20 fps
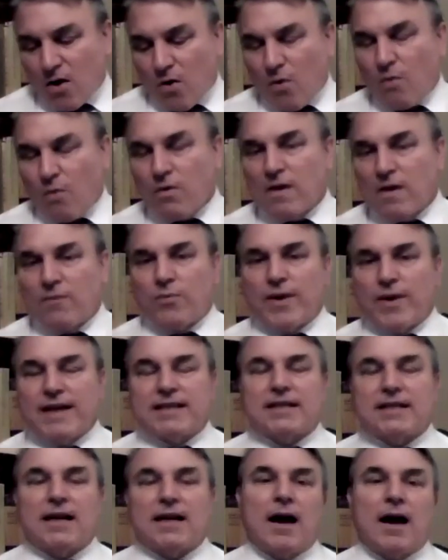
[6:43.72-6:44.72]
all of
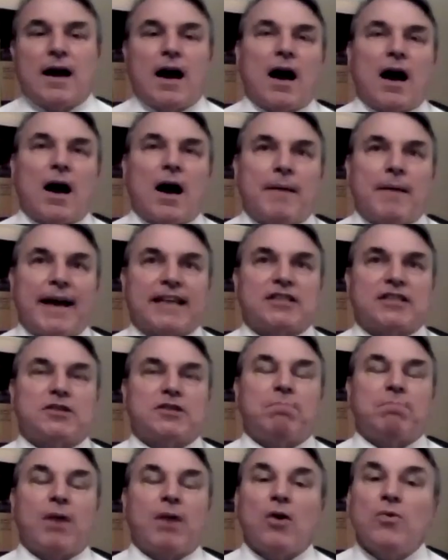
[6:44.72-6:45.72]
which uh,
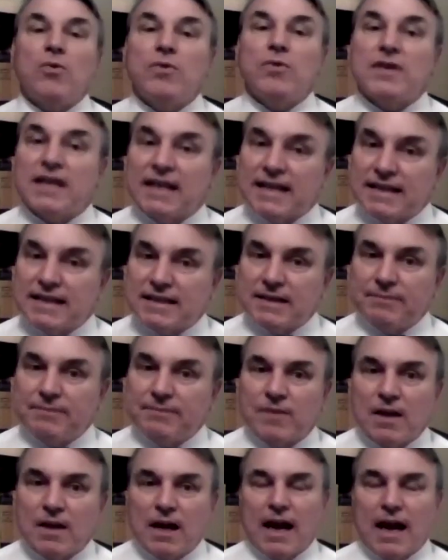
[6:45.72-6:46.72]
exploded
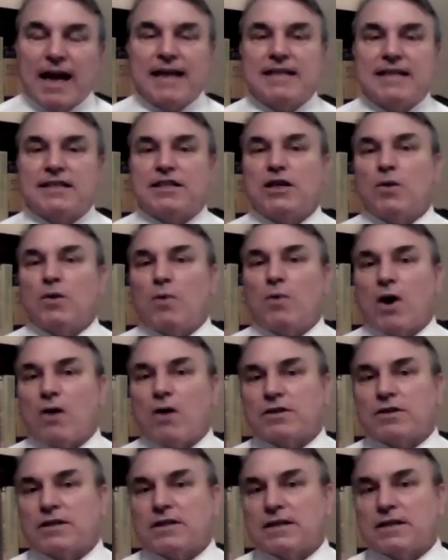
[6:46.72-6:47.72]
H.G.
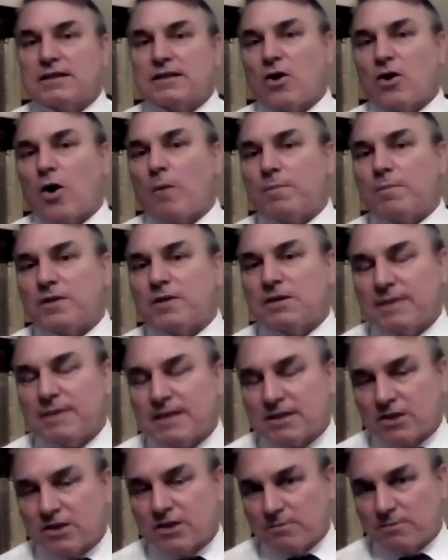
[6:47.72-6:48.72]
Wells's
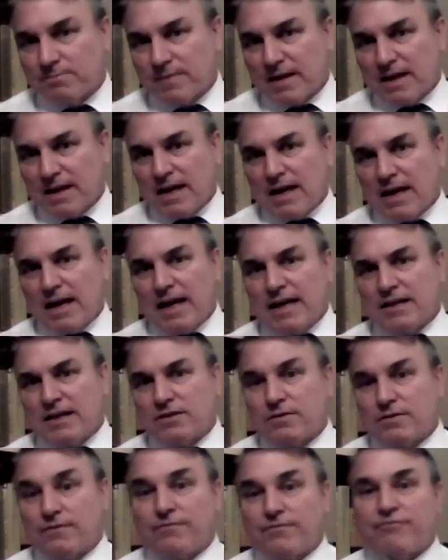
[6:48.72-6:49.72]
optimism
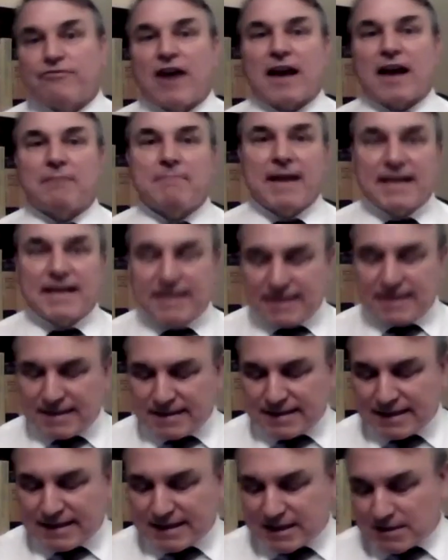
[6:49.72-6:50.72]
into fragmented
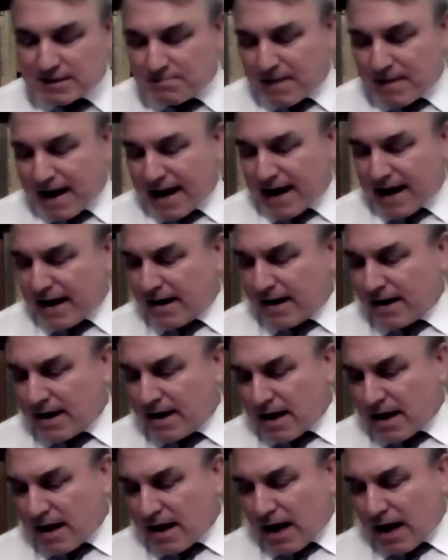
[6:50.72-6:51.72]
despair.
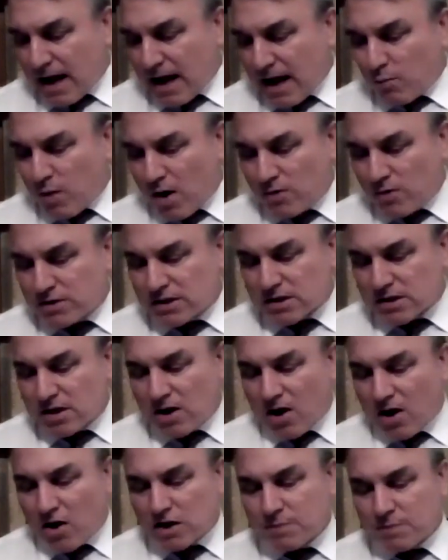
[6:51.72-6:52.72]
And Wells's
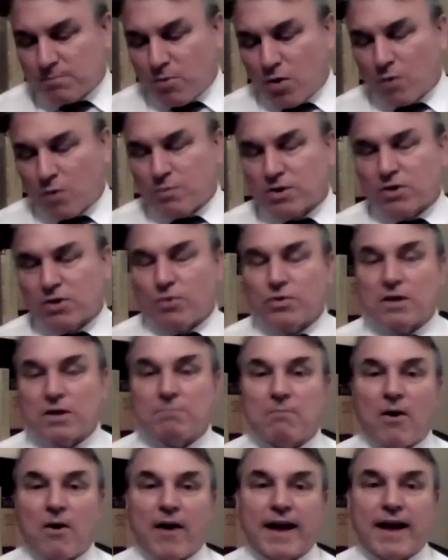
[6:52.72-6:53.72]
last book was called The
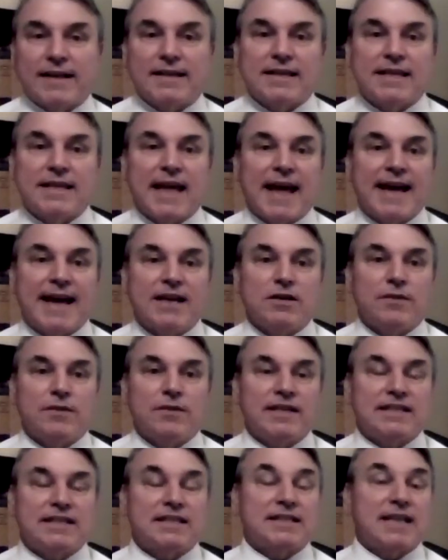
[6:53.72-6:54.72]
Mind at the End of
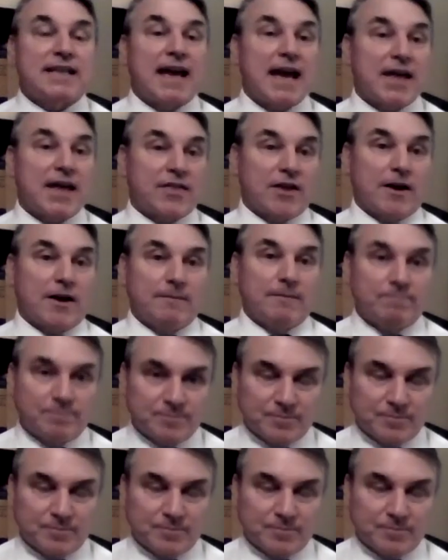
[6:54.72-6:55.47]
Its Tether.